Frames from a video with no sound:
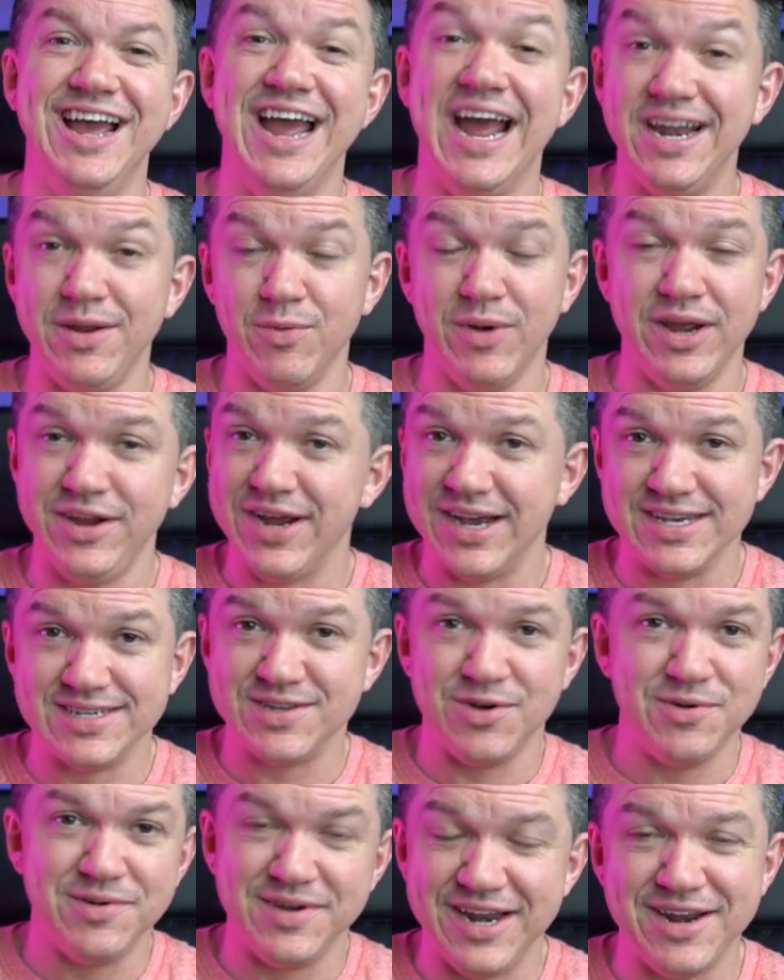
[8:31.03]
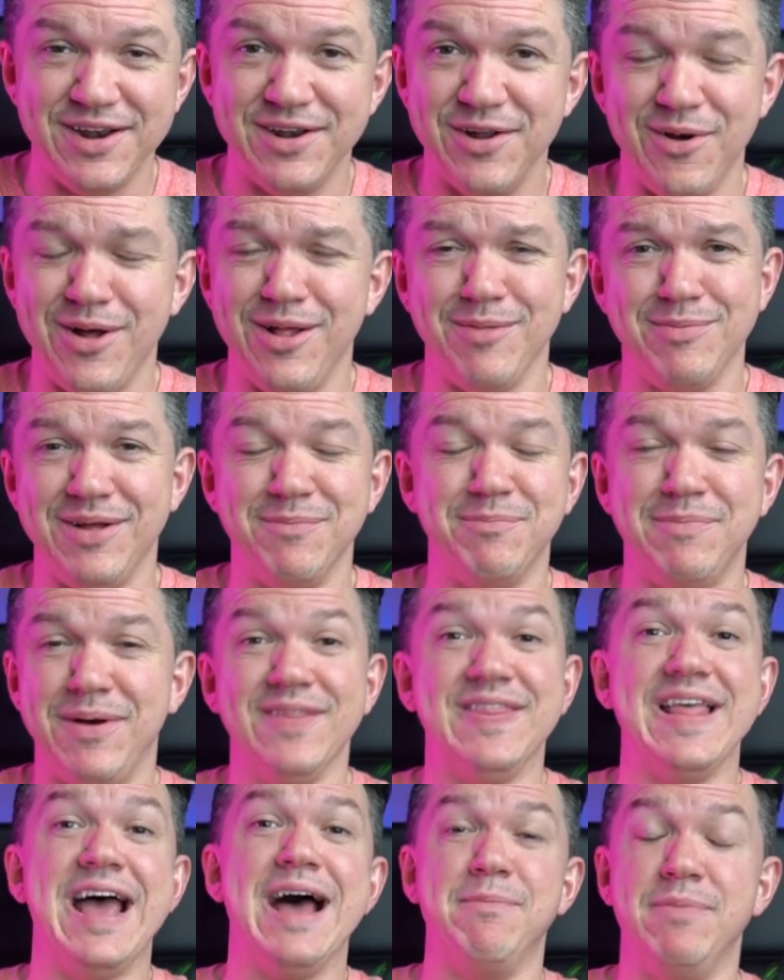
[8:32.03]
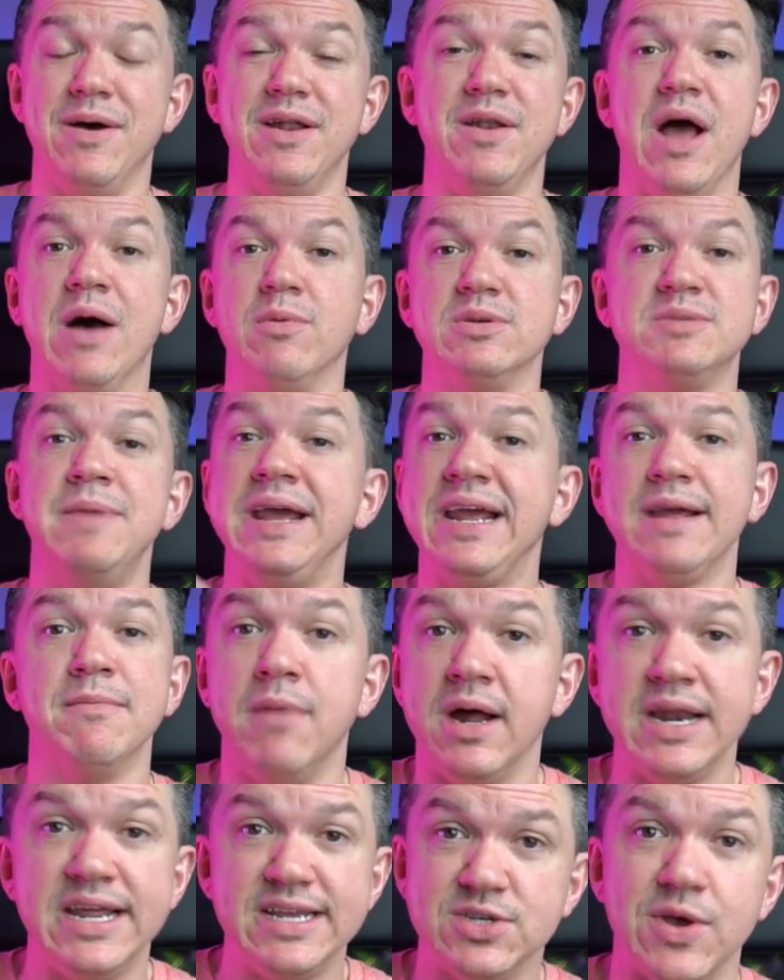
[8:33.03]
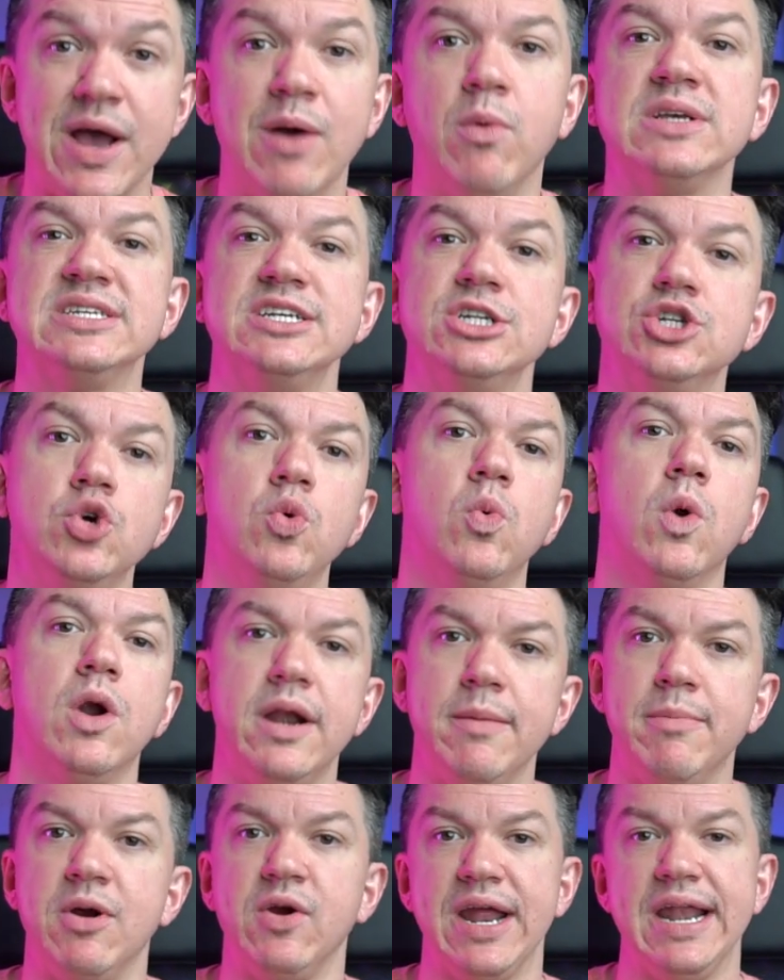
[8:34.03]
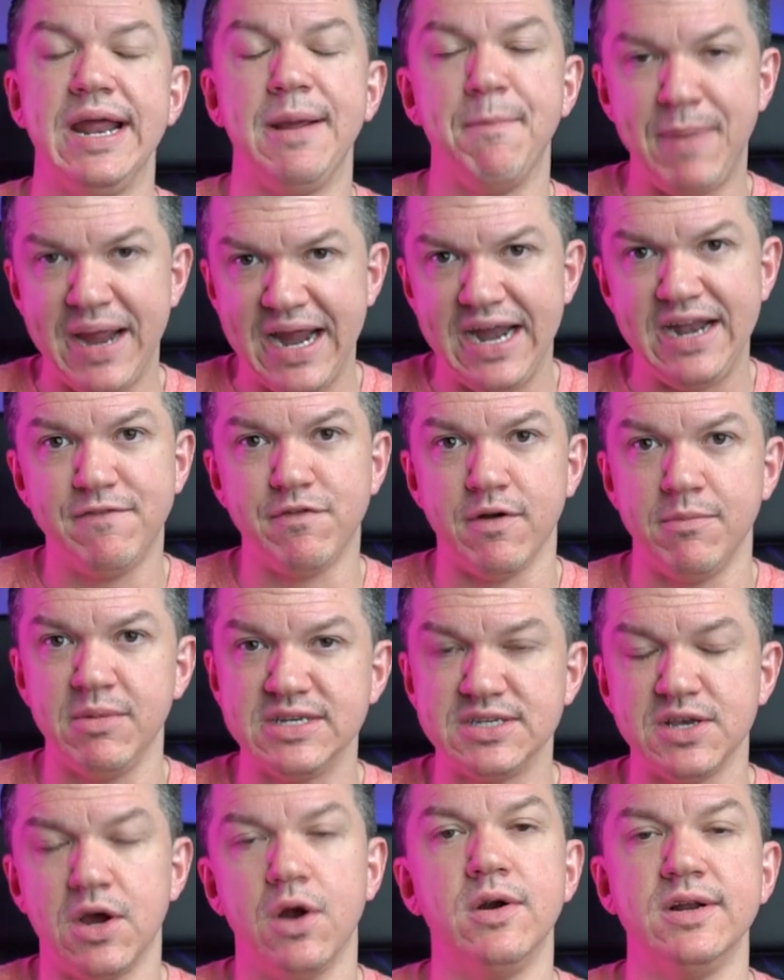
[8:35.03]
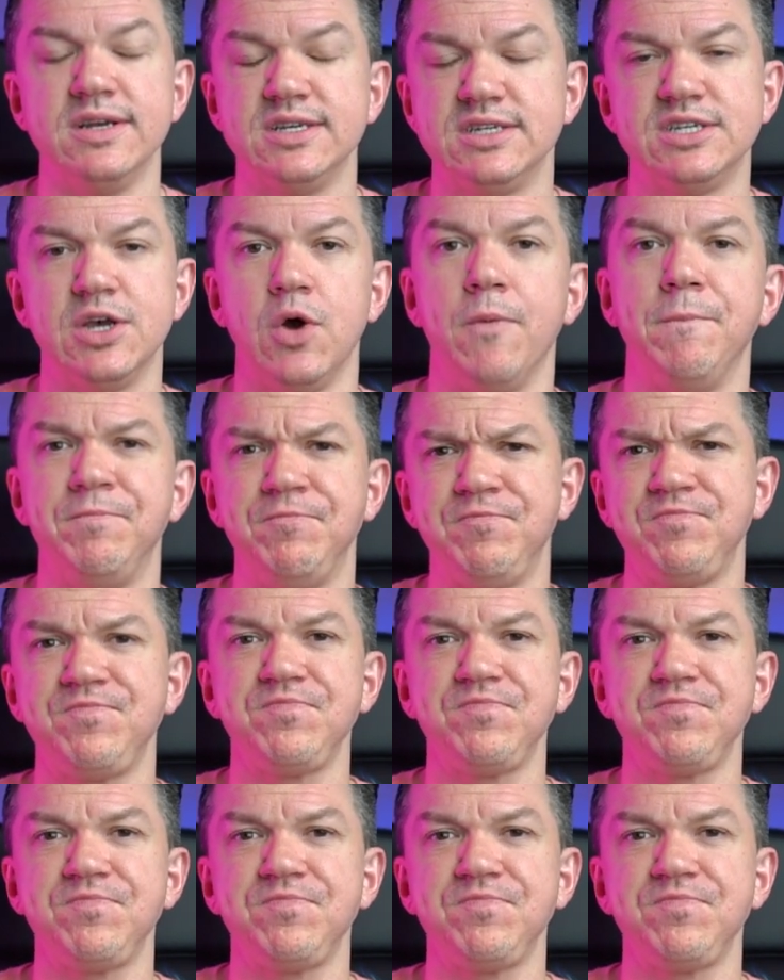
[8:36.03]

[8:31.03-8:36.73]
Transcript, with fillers: Anyway, you guys don't need to know about that, but I was making money, so I wasn't too worried about getting paid from this artist. So